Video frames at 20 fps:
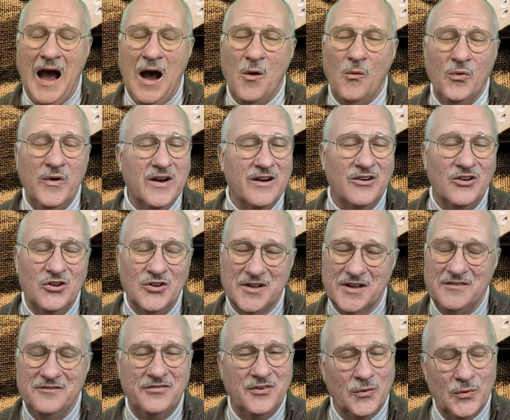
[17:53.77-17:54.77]
We are
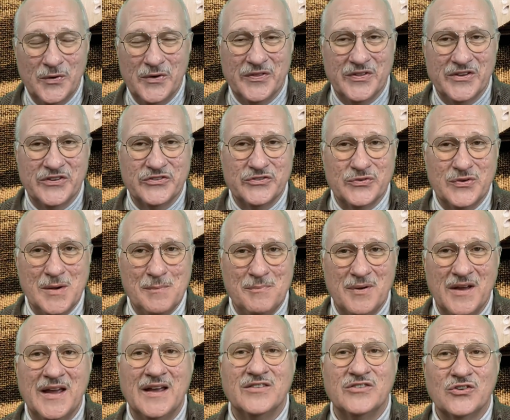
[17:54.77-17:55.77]
looking forward to this trip.
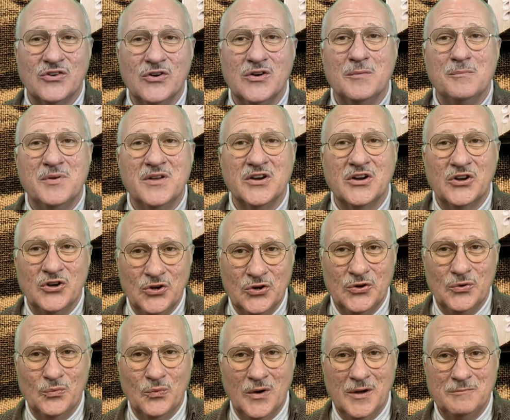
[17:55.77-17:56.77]
It's going to be a
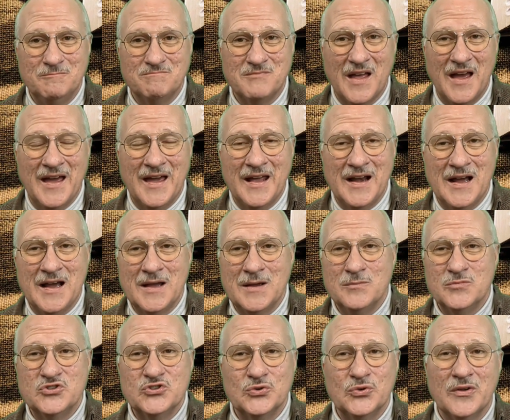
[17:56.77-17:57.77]
good one. And I am
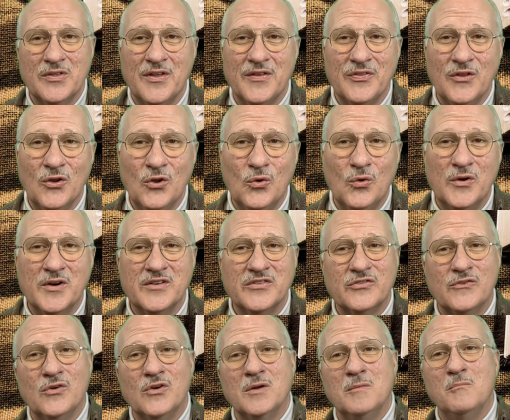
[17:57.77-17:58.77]
sure that the Lord is
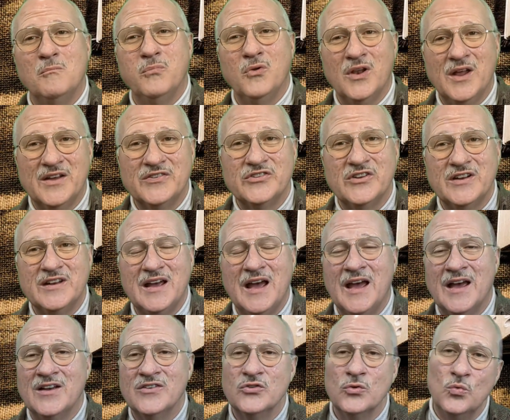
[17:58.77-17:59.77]
going to bless it
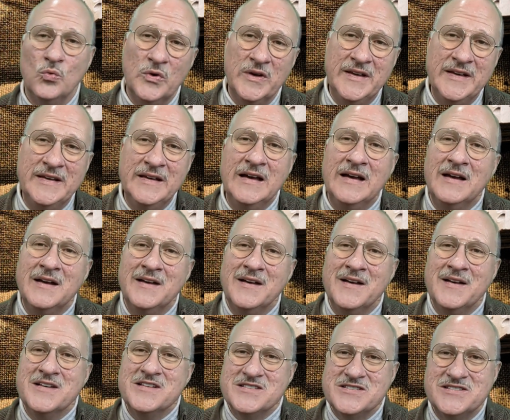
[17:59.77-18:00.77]
as we
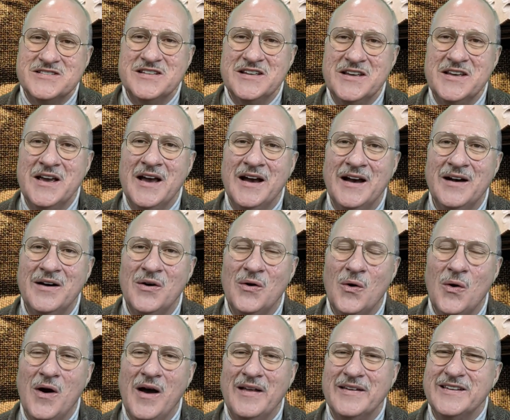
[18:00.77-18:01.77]
see,
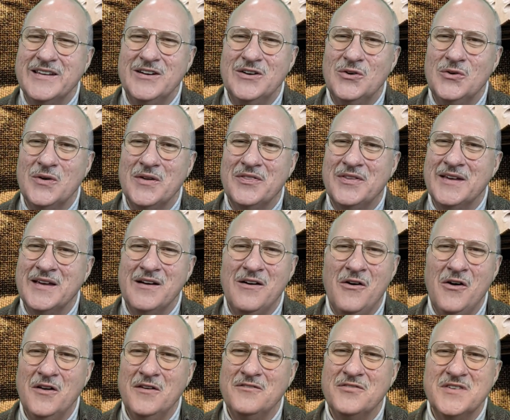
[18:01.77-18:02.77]

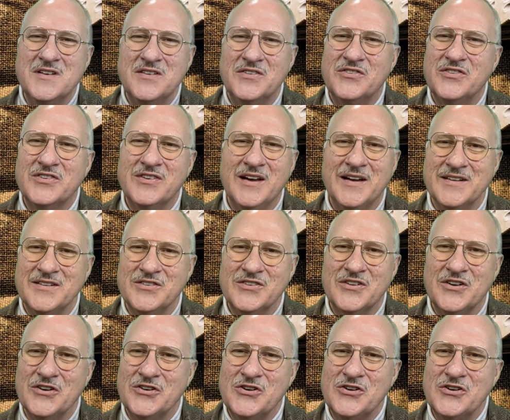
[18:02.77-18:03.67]
all of these sites that are